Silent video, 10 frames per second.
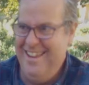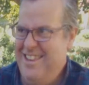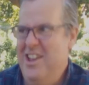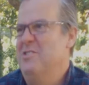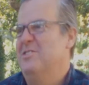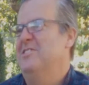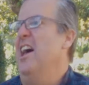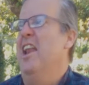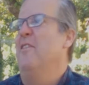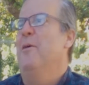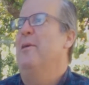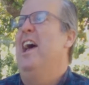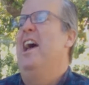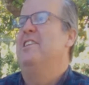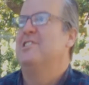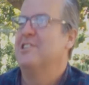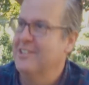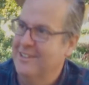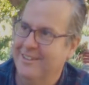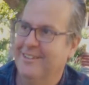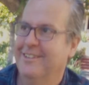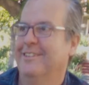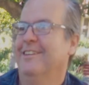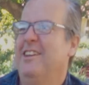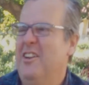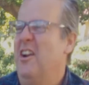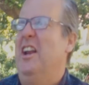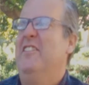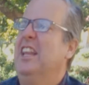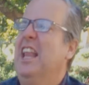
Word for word: You son of a bitch! You don't even